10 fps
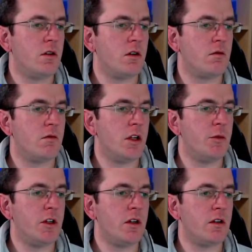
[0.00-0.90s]
Oh, let
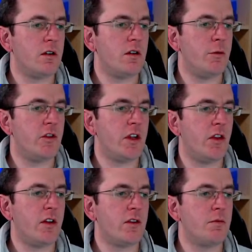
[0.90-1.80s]
me
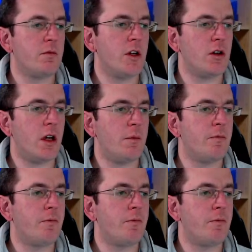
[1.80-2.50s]
send this. Okay.